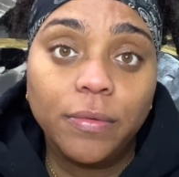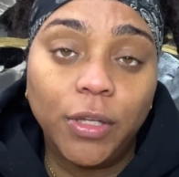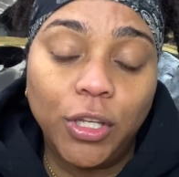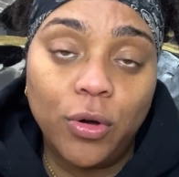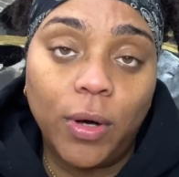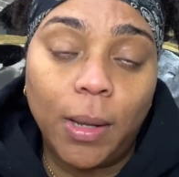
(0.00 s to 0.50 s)

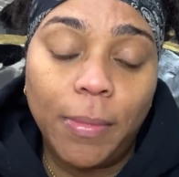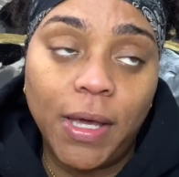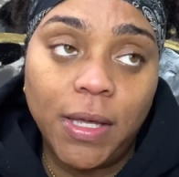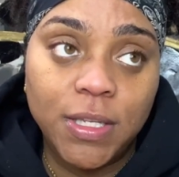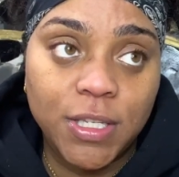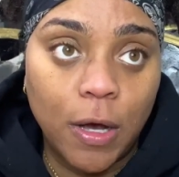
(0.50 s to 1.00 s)
You know what I
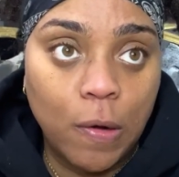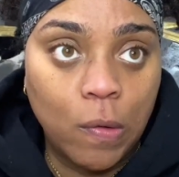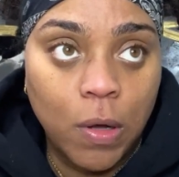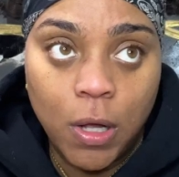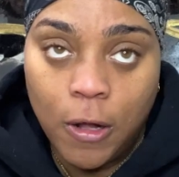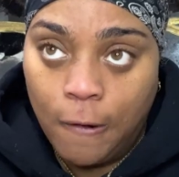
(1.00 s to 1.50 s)
mean?
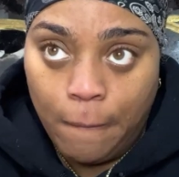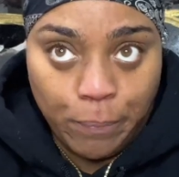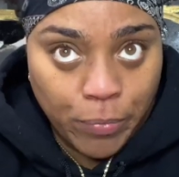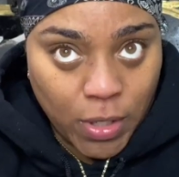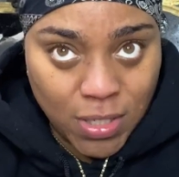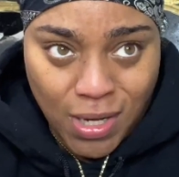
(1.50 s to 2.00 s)
So,
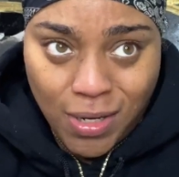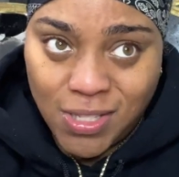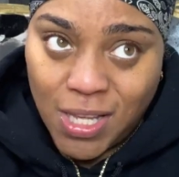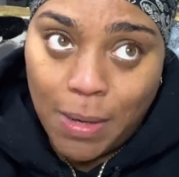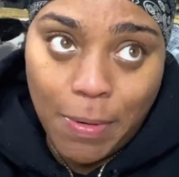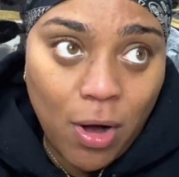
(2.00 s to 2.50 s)
because I just
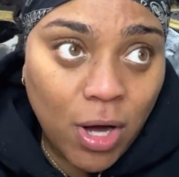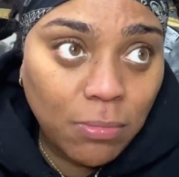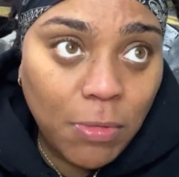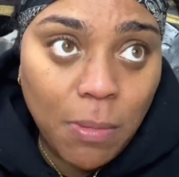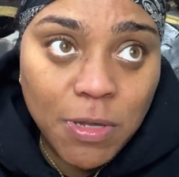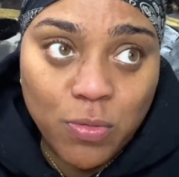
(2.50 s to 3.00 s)
think about all the
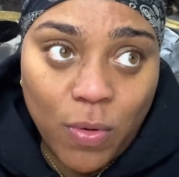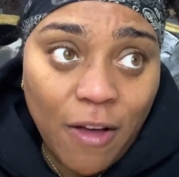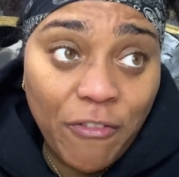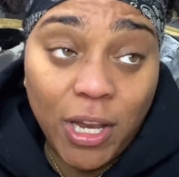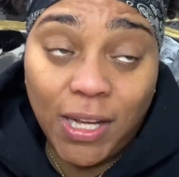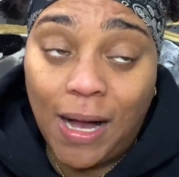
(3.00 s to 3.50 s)
moments where I
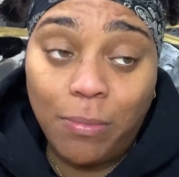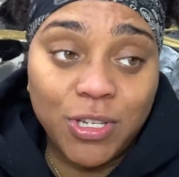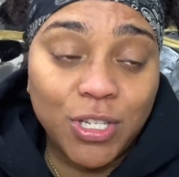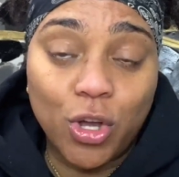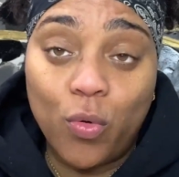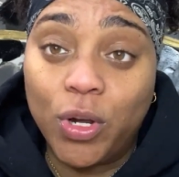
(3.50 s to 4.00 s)
felt like I was
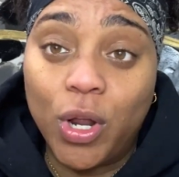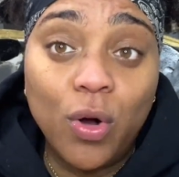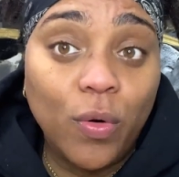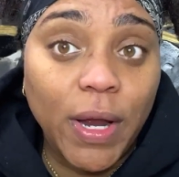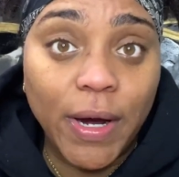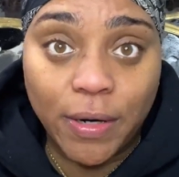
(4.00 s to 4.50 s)
just going
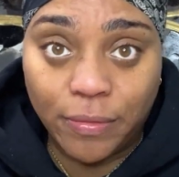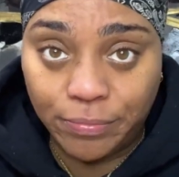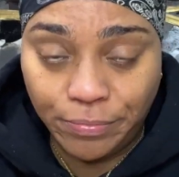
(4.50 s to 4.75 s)
nowhere.